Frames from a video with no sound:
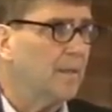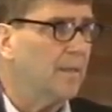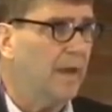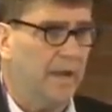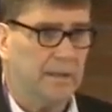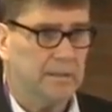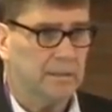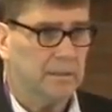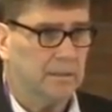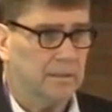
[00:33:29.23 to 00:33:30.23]
than
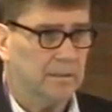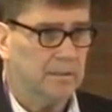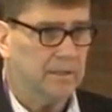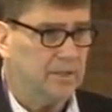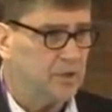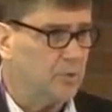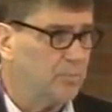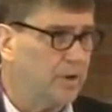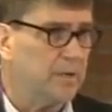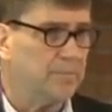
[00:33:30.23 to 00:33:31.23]
the initial
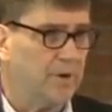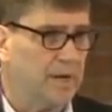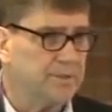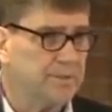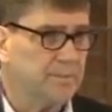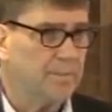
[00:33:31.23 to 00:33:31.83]
printing price.